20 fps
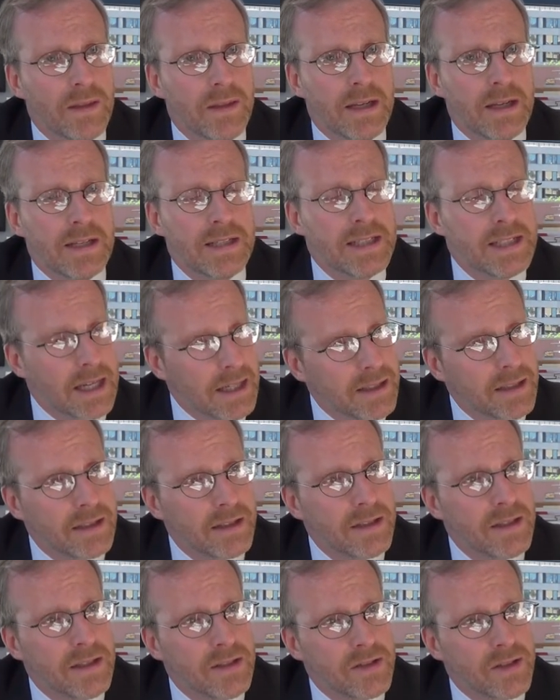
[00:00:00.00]
the
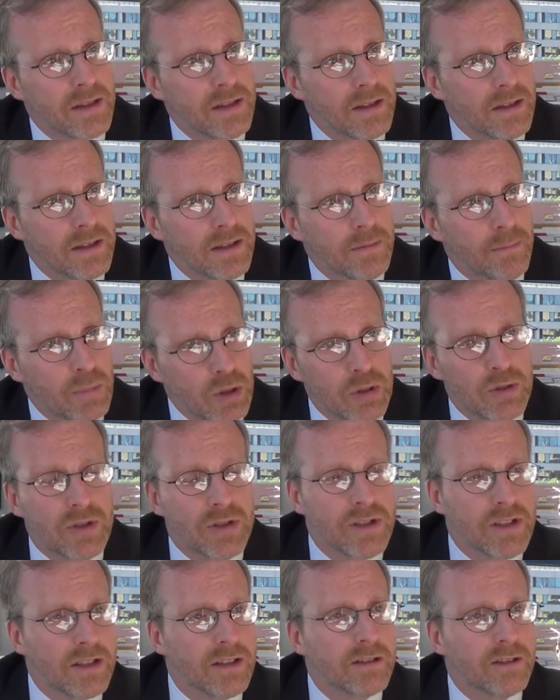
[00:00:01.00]
indignities and the
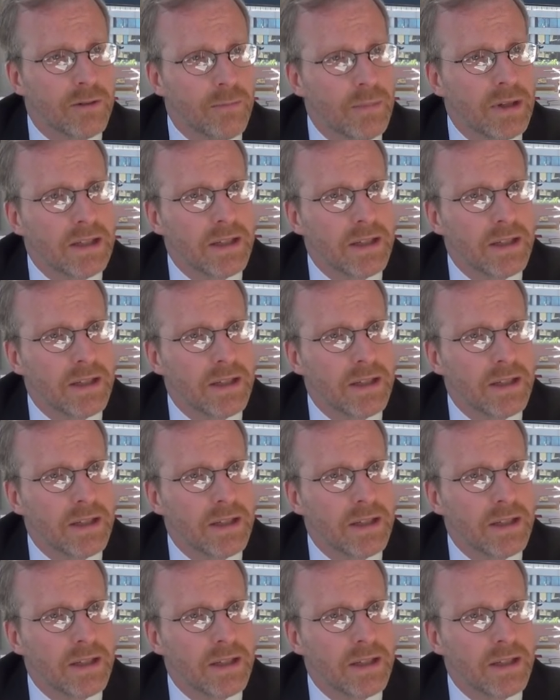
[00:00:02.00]
abuses that have